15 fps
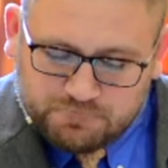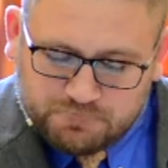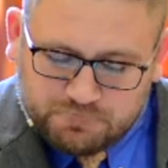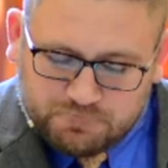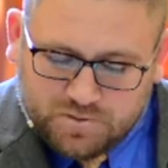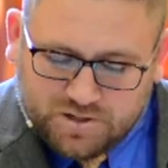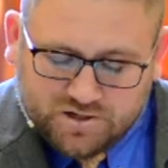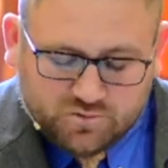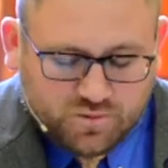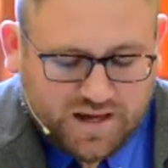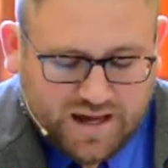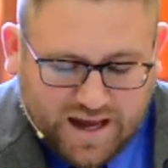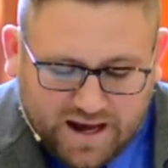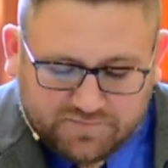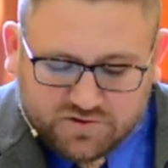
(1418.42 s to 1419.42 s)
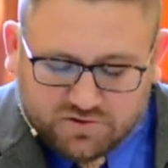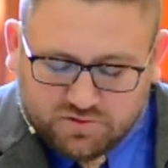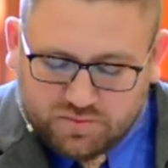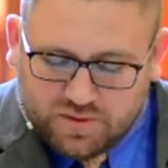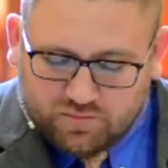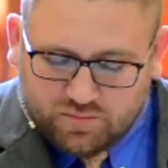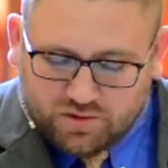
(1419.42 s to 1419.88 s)
Because we have to
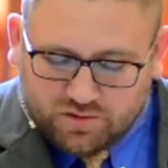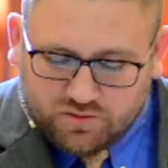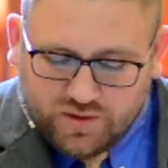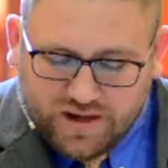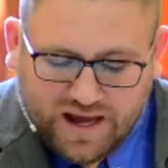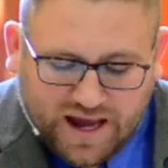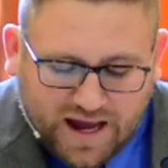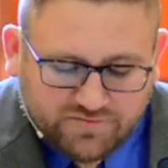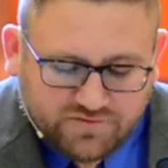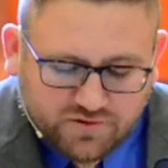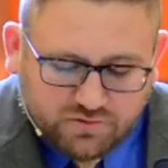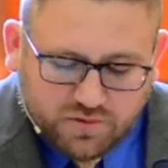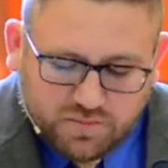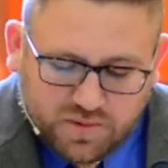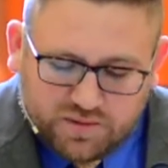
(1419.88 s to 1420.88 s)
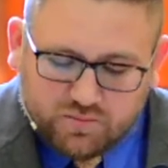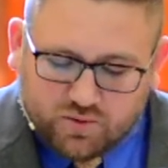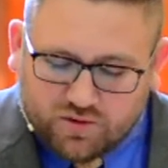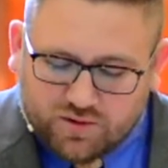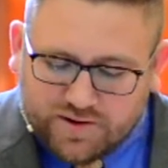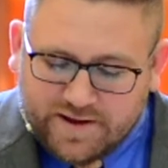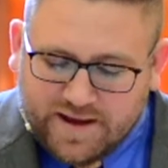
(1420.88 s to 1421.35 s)
remember. We have to
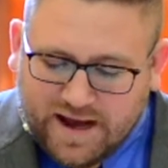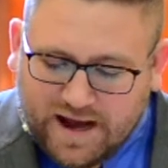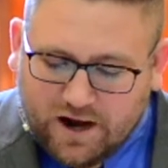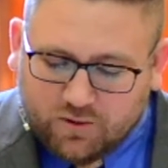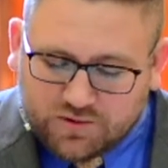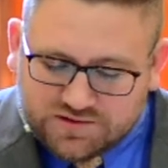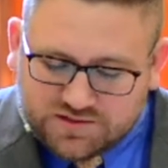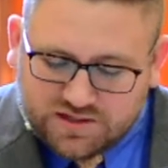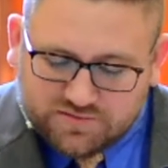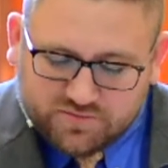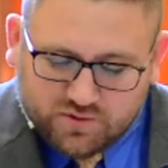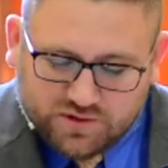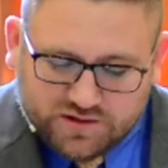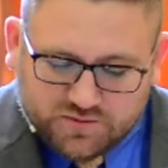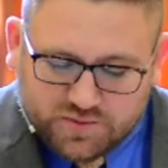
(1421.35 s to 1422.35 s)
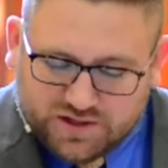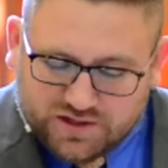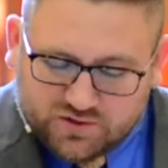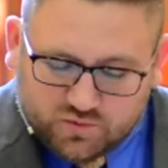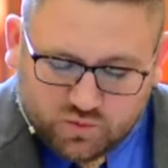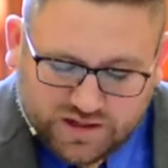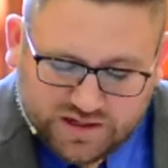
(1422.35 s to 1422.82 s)
remember our sinfulness
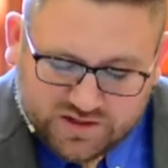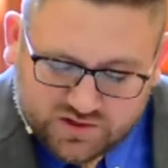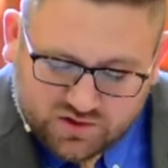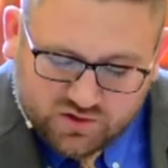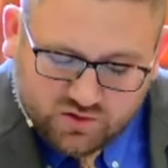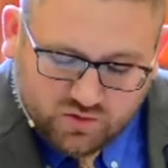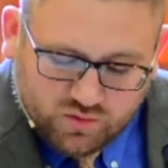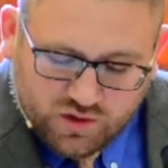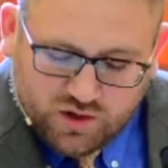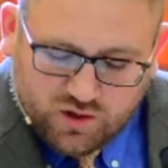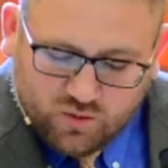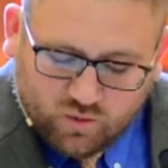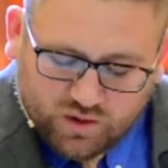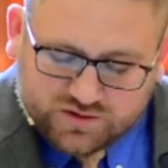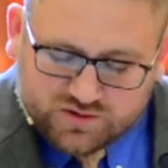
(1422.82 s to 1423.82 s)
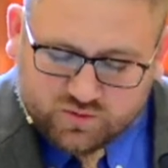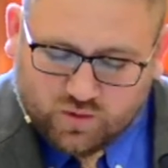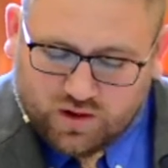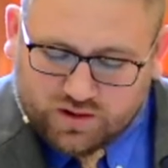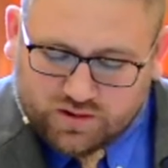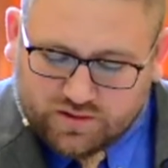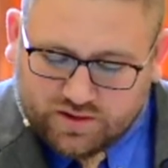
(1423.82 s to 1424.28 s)
because we too once
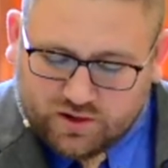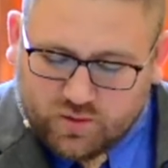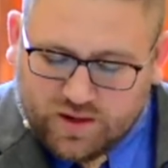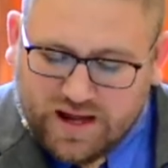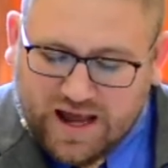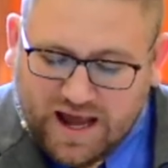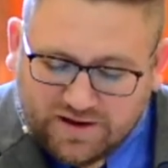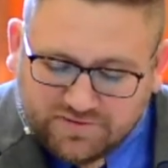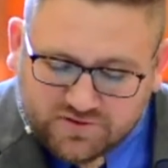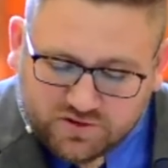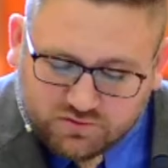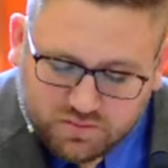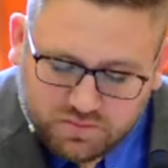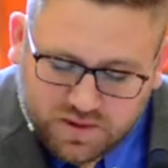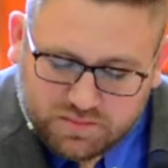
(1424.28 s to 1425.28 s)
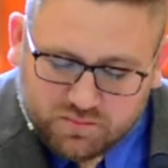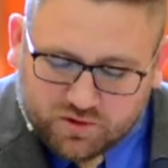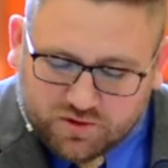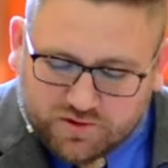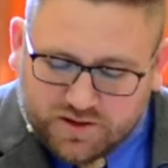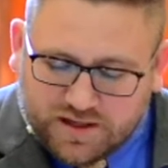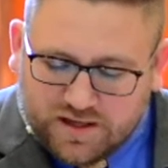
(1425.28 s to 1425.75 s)
walked there. We have to
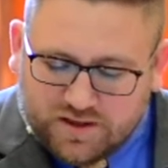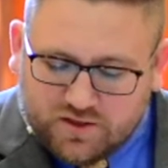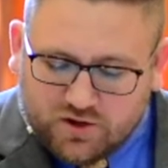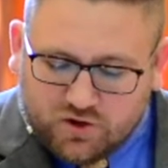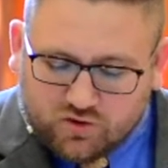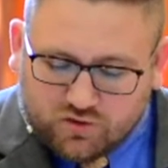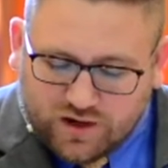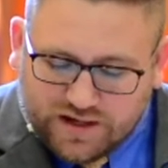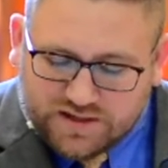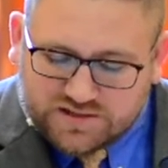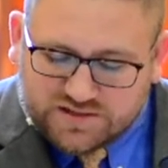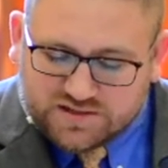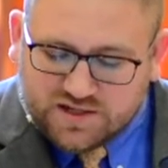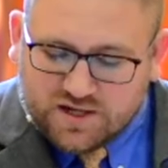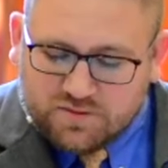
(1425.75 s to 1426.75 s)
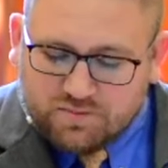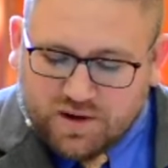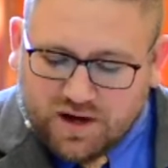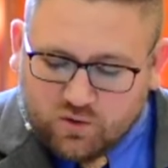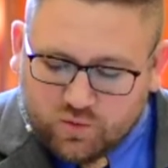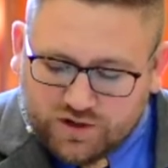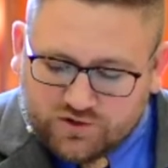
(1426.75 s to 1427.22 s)
remember the grace
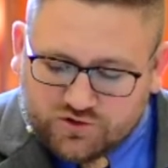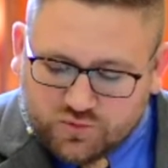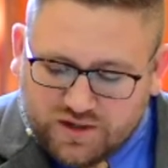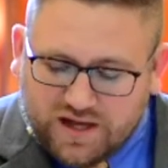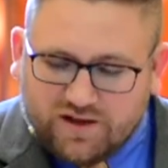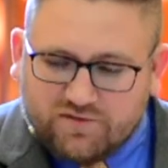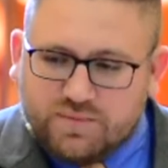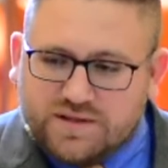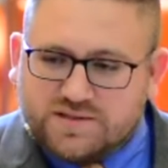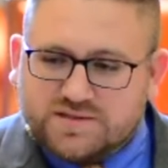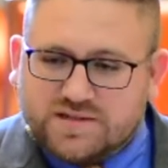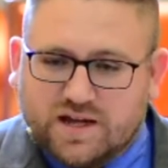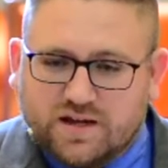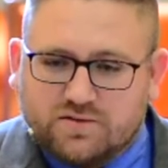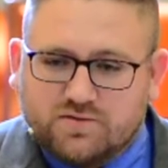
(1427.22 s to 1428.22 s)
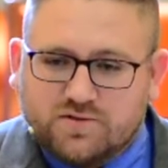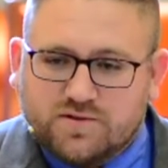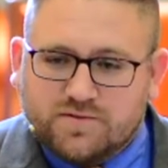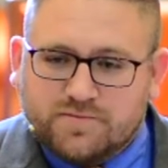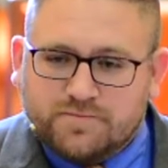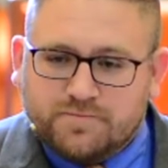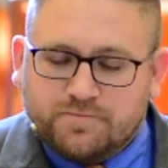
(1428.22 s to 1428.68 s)
by which we have been saved.
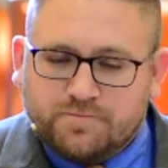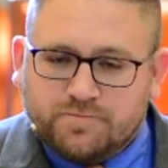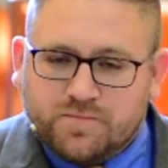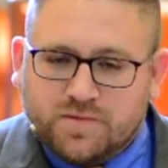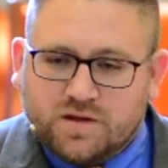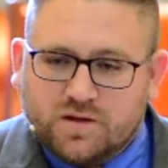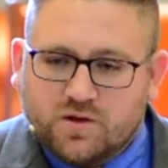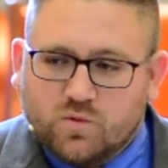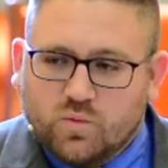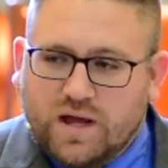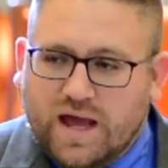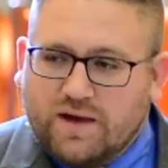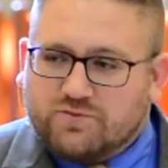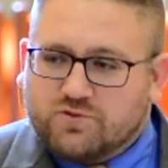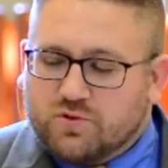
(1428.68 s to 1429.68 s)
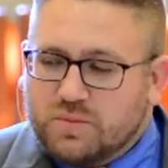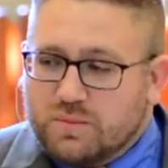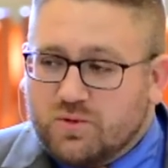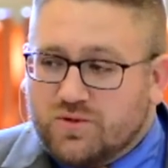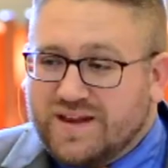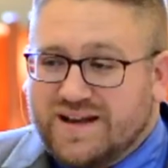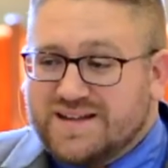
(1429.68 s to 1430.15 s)
We have to
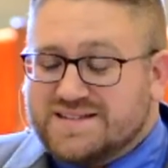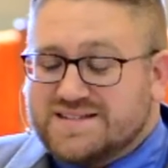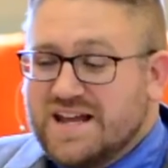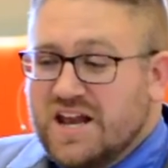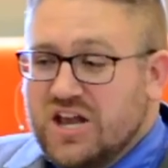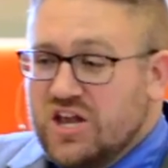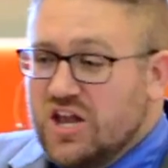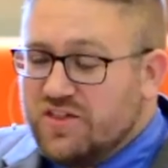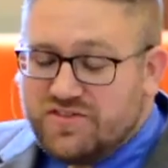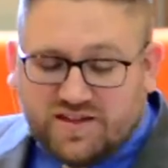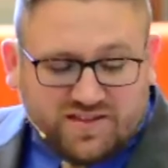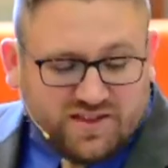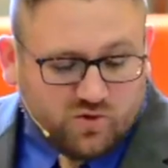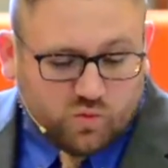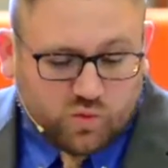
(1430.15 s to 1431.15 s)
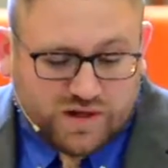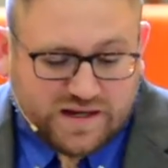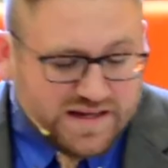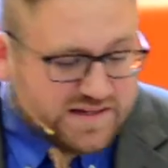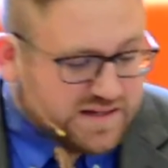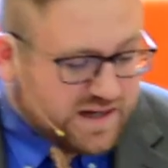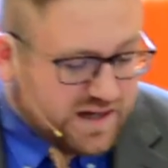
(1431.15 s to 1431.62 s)
remember that it is nothing that
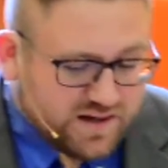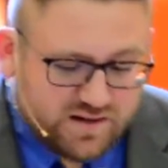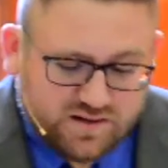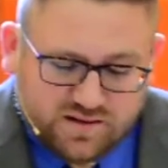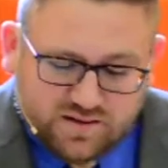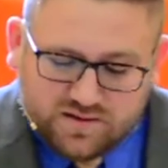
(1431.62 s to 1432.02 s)
we did,